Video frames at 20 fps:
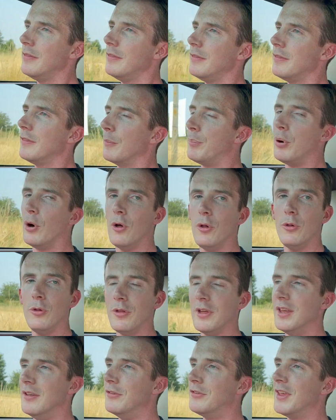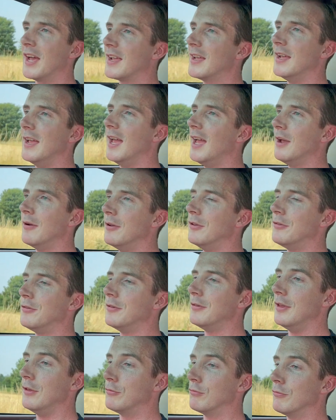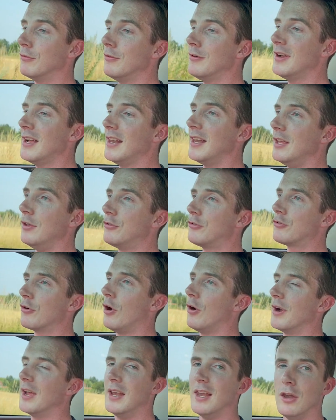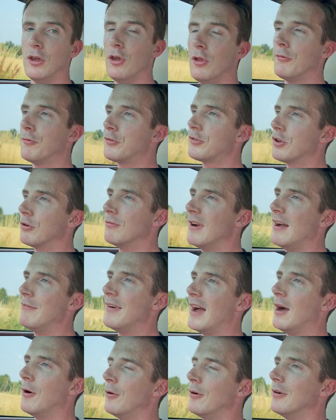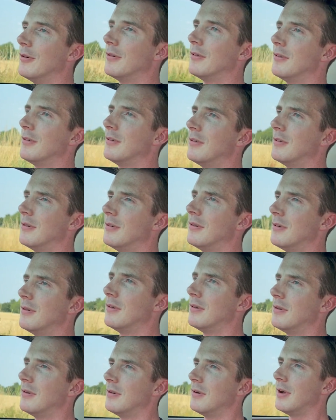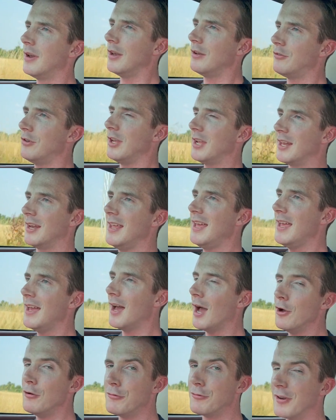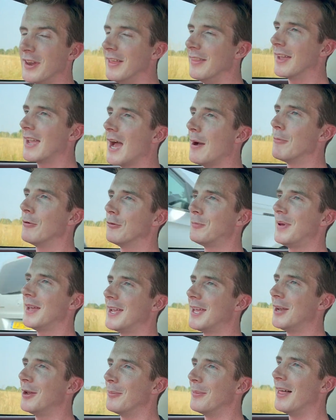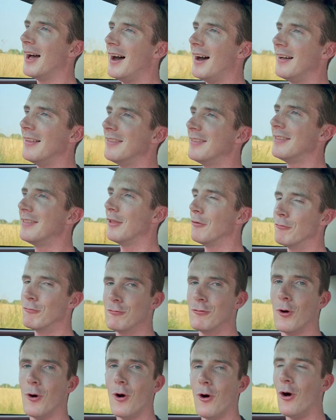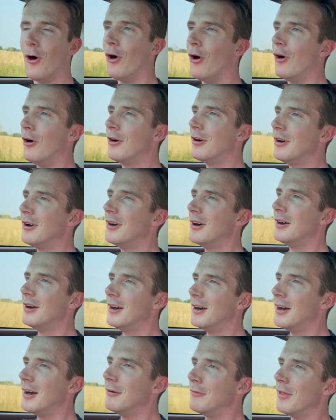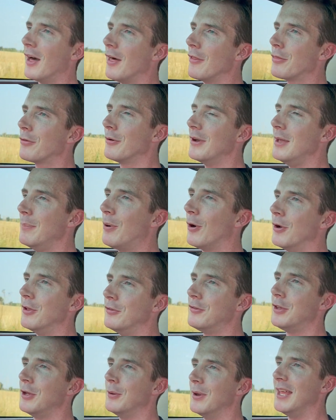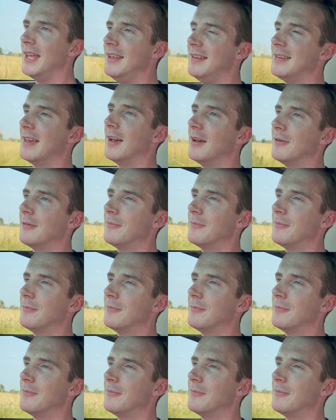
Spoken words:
The pull in second gear is really strong. It loves to rev out. And as you can hear, hopefully the camera's picking up the roar of that 3.2 litre.